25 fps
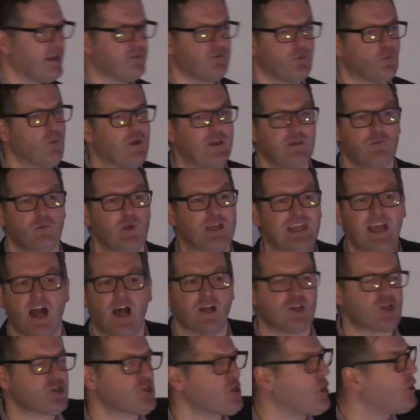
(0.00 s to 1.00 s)
We
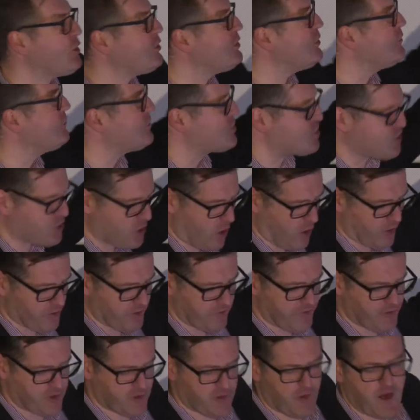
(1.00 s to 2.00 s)
can't show you the shot
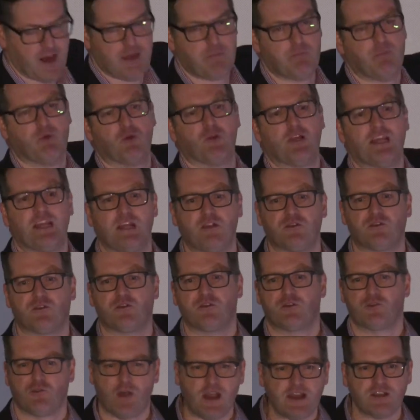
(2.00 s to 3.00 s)
of the train pulling into
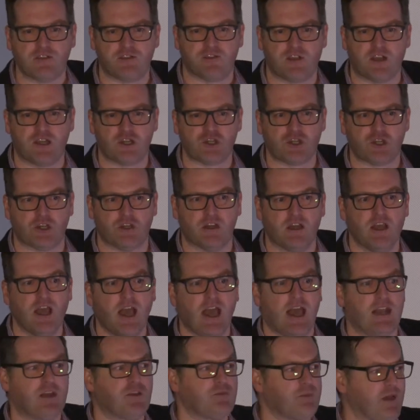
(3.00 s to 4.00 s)
the train station
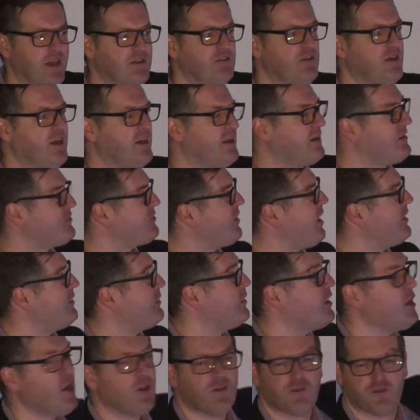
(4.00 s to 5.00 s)
and expect you to get
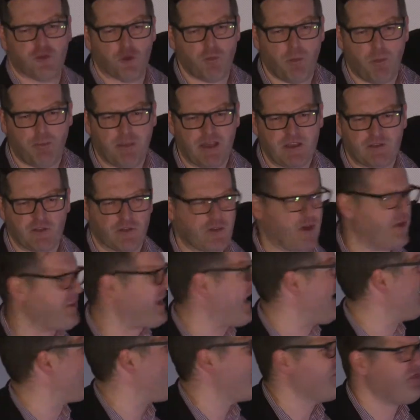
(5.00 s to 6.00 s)
excited. Super Pigs, on the other
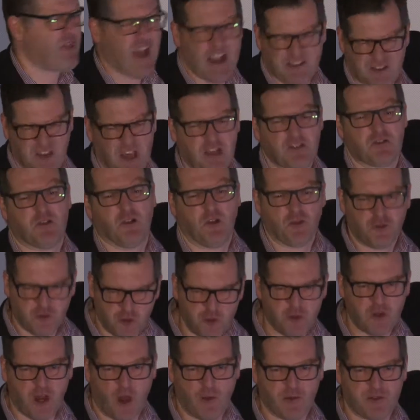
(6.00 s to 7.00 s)
hand, that's excellent.
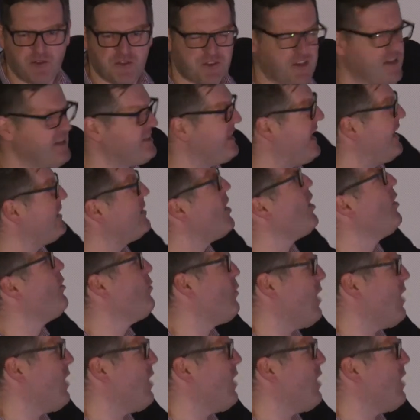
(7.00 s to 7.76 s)
Do go and see that.